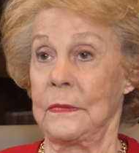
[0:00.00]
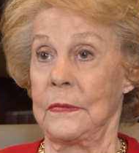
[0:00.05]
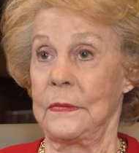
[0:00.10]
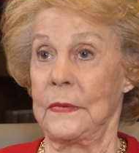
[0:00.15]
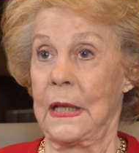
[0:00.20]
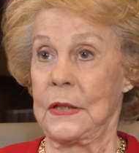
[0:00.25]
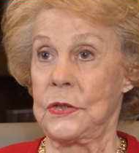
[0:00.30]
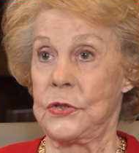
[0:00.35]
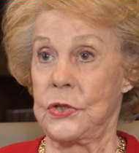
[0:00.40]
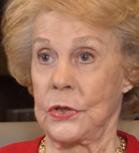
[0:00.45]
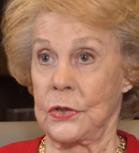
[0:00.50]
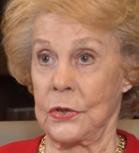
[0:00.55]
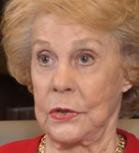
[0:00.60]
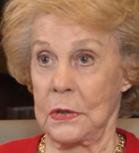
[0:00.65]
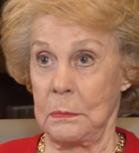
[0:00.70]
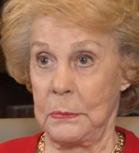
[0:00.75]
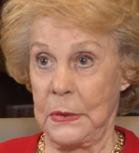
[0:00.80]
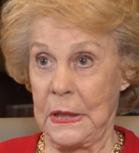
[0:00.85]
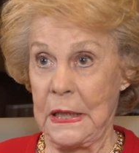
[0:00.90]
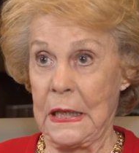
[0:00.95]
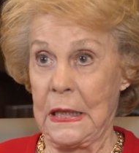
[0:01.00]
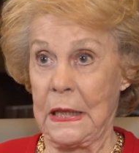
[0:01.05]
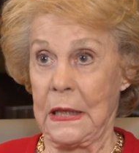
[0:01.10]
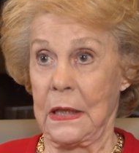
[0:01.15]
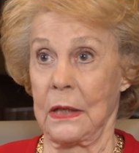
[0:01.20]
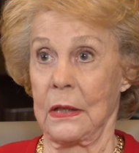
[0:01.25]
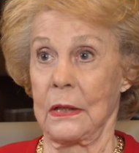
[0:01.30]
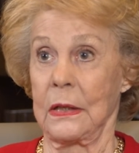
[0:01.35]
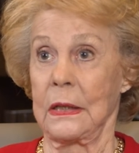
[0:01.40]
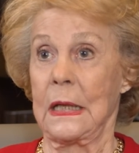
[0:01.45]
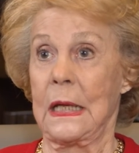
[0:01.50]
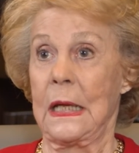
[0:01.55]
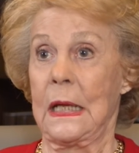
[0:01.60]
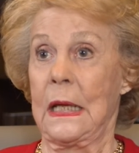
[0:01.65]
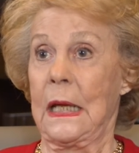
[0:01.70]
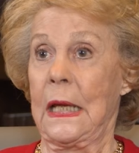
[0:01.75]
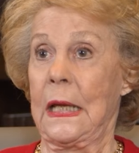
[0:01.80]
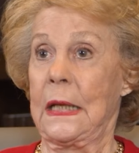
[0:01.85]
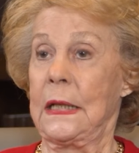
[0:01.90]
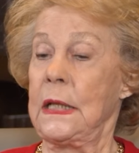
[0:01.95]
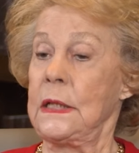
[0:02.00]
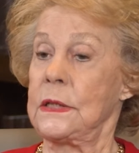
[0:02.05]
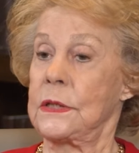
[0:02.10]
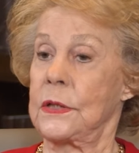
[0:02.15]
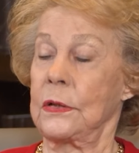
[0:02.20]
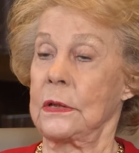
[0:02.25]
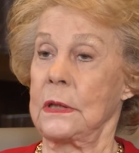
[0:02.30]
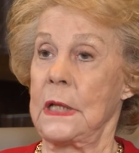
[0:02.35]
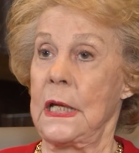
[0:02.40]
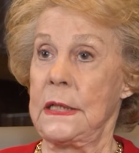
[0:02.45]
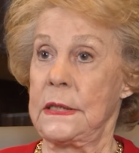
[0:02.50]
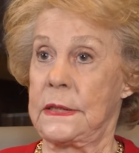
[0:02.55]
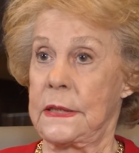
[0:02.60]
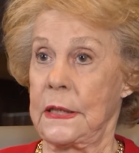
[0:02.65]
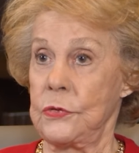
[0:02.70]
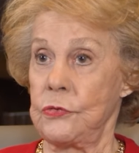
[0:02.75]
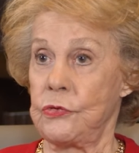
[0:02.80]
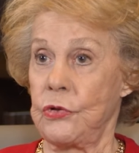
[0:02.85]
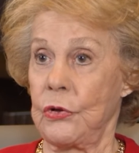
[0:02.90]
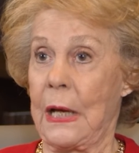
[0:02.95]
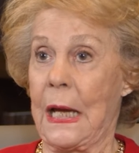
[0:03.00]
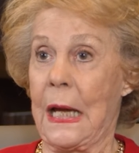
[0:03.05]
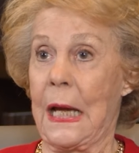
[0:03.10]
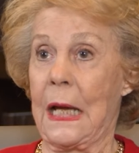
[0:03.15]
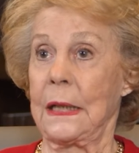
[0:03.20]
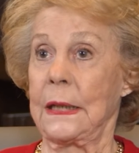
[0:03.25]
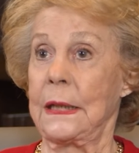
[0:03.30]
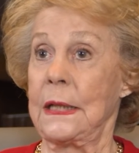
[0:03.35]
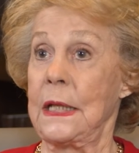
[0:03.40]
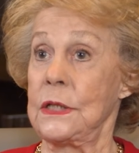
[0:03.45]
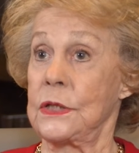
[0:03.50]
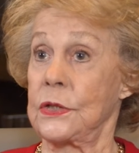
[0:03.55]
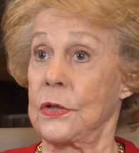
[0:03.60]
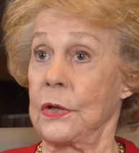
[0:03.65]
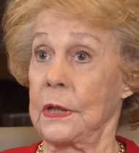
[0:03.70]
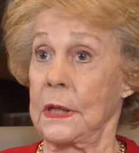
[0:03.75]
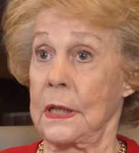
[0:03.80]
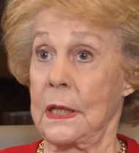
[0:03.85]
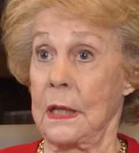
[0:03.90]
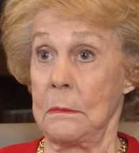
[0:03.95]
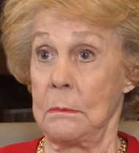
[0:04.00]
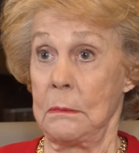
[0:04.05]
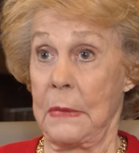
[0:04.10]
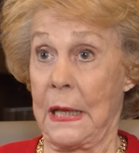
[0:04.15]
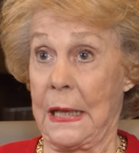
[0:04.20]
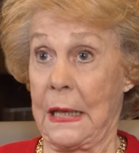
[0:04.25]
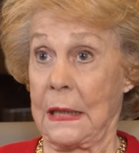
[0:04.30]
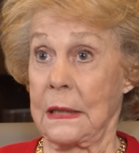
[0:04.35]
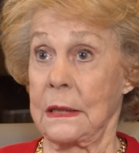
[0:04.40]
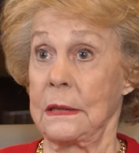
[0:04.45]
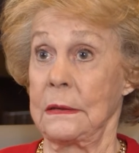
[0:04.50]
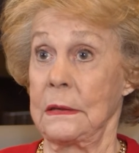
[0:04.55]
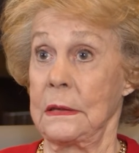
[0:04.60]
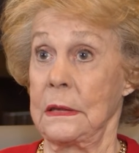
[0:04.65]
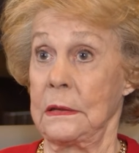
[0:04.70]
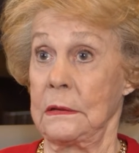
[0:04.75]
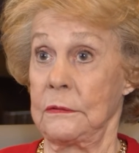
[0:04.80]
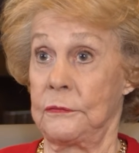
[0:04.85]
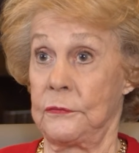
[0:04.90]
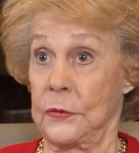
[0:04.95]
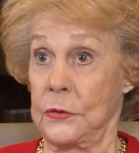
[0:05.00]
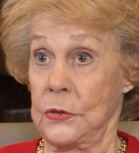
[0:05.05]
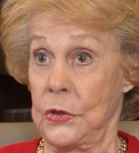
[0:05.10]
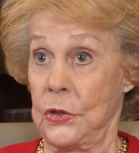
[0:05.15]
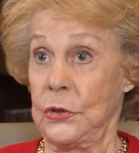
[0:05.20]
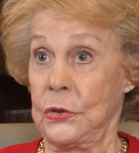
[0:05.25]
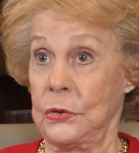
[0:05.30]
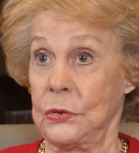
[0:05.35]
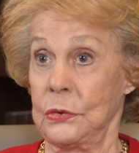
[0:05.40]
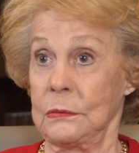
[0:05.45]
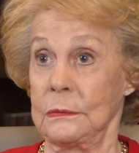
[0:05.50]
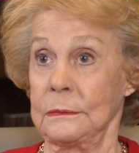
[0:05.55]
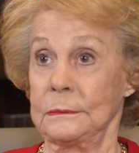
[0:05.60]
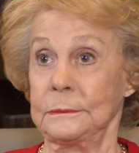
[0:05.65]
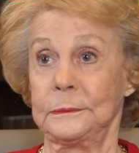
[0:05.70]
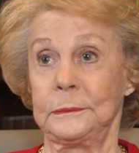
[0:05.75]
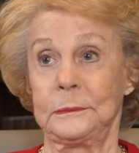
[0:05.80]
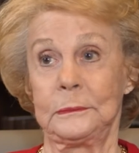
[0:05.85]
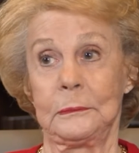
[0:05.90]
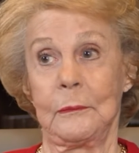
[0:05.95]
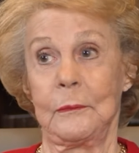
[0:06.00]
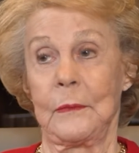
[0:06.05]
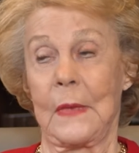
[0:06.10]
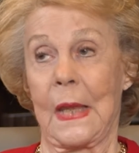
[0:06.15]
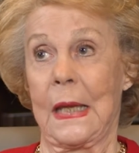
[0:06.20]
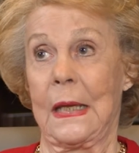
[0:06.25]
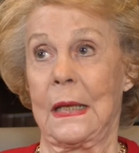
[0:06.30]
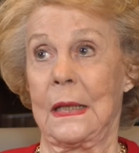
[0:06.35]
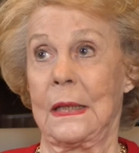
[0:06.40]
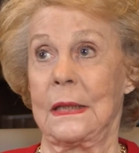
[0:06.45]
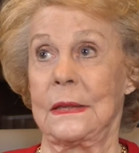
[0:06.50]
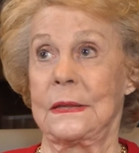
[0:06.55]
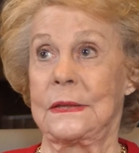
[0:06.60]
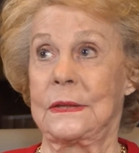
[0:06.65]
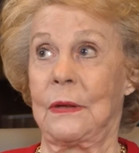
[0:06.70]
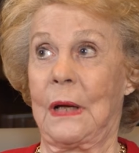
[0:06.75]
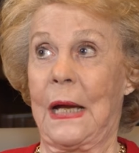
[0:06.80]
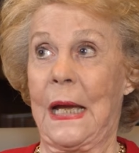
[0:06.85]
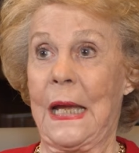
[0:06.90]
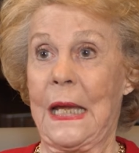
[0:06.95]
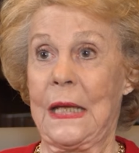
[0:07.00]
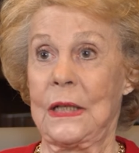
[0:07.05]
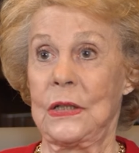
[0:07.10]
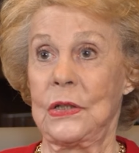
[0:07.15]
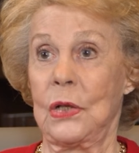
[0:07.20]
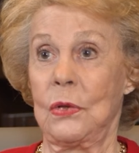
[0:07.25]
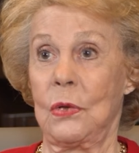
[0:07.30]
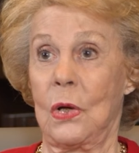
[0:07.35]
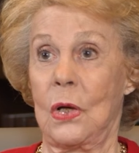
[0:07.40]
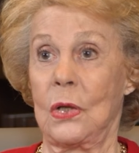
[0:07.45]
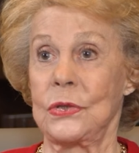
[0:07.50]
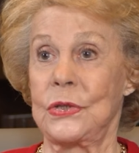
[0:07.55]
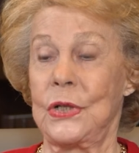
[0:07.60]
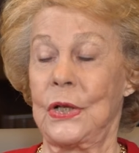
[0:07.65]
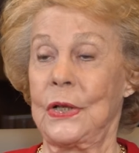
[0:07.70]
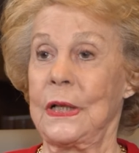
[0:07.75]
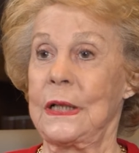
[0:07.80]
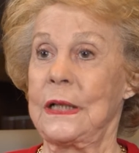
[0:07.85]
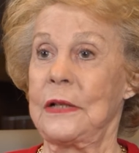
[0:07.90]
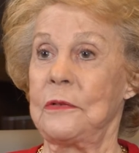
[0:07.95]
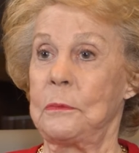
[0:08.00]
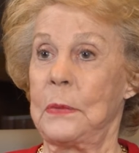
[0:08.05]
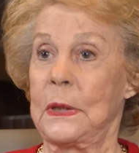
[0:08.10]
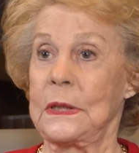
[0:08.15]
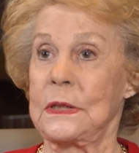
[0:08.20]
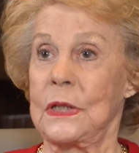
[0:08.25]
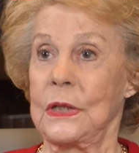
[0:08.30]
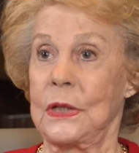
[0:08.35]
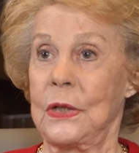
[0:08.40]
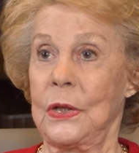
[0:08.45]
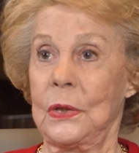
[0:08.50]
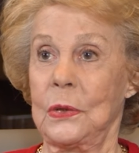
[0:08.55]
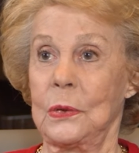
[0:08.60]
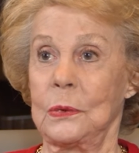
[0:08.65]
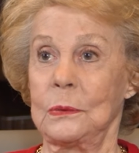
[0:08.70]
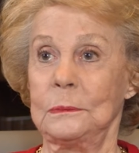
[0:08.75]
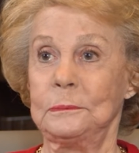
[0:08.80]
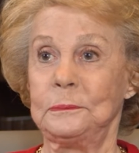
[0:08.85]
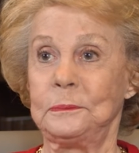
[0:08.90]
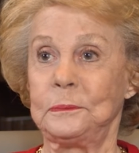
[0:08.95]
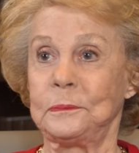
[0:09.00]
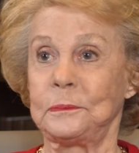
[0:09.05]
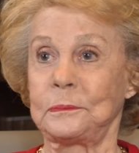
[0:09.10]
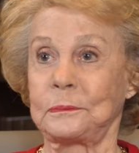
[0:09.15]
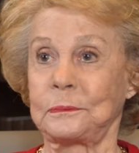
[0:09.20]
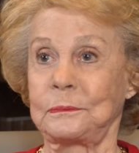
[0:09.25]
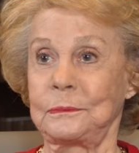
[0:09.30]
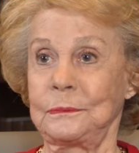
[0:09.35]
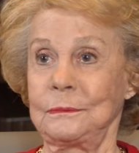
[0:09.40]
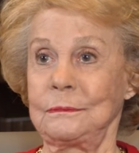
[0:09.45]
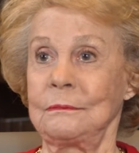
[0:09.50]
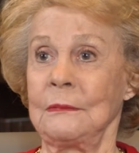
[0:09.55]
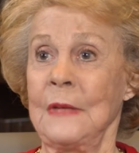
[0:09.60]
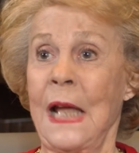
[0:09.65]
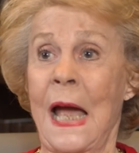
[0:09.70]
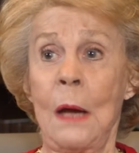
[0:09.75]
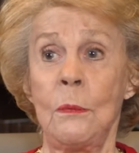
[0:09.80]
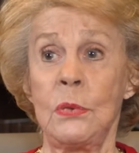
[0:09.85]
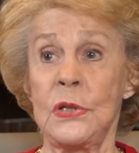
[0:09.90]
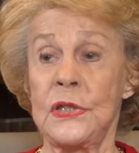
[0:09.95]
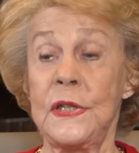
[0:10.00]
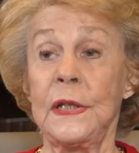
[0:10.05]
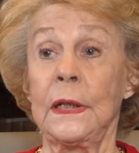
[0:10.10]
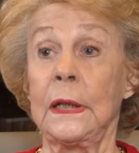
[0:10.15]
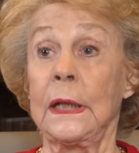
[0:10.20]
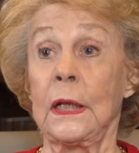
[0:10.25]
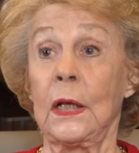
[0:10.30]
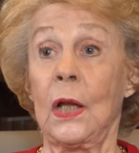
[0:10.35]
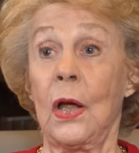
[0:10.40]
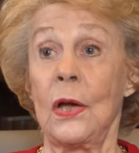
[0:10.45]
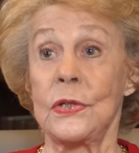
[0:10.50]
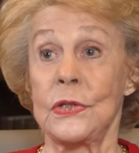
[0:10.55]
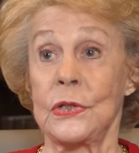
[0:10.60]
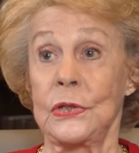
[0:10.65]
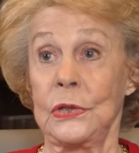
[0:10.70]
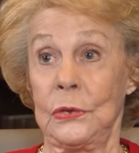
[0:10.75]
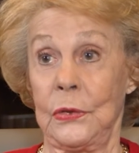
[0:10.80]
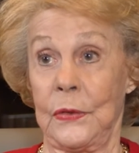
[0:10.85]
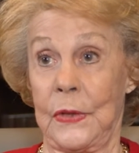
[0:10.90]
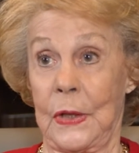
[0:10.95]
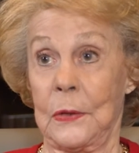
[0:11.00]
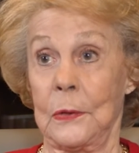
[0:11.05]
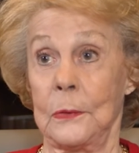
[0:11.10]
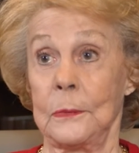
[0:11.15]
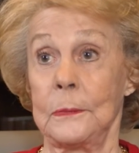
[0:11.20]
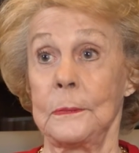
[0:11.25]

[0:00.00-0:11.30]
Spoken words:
that you're going to be here, and he's in trial and he's going to come back for noon. So I had no alternative but to go. I was still in law school though.